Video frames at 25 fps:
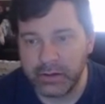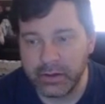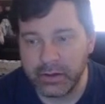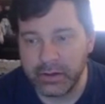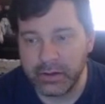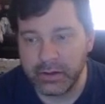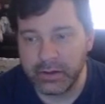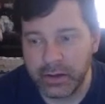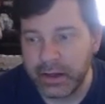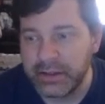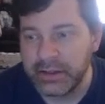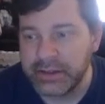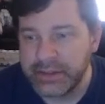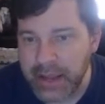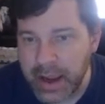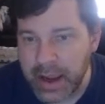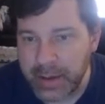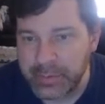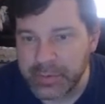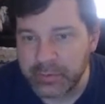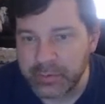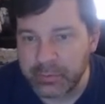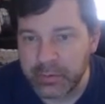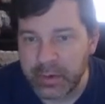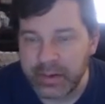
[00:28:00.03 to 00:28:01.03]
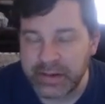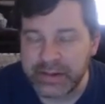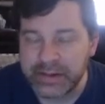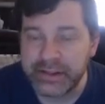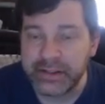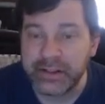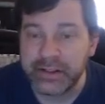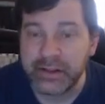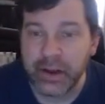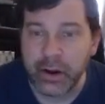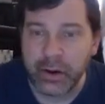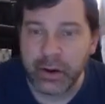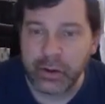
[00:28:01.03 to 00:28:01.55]
untapped and ready to
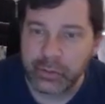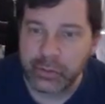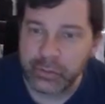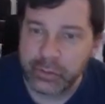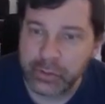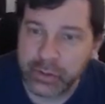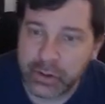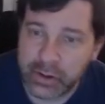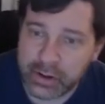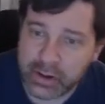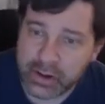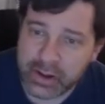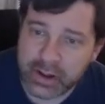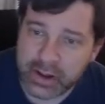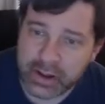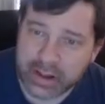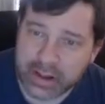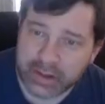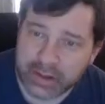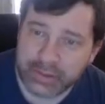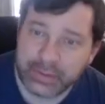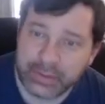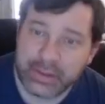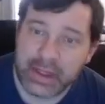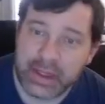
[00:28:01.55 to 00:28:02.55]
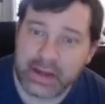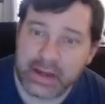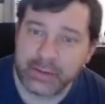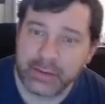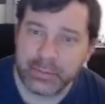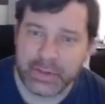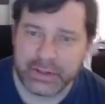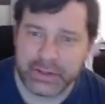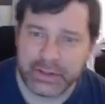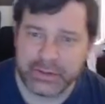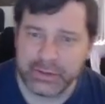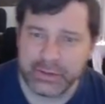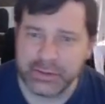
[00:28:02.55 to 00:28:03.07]
go, then it might
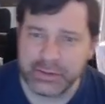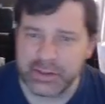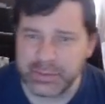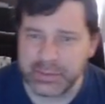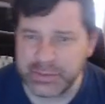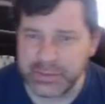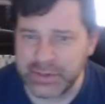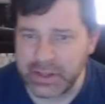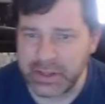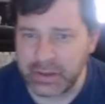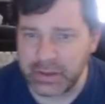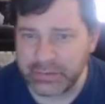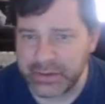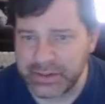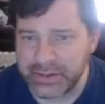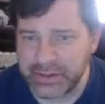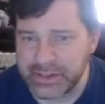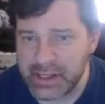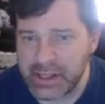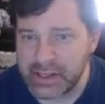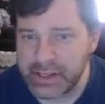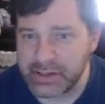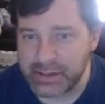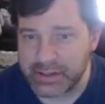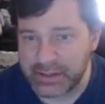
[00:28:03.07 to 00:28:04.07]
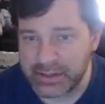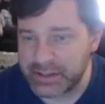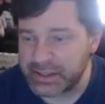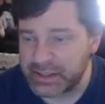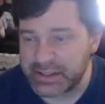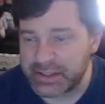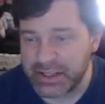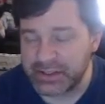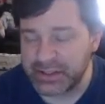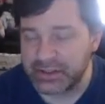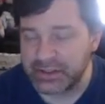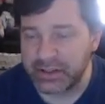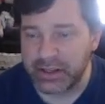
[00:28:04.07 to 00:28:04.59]
do some stuff because then it's
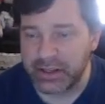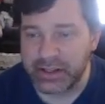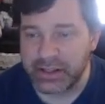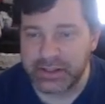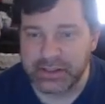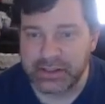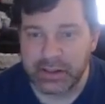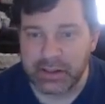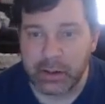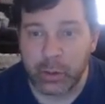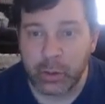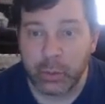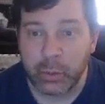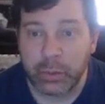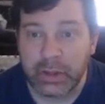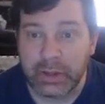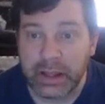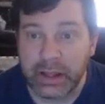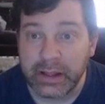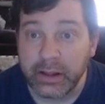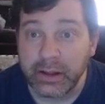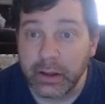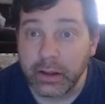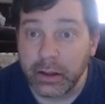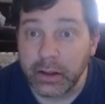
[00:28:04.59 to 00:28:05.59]
essentially a slow blink.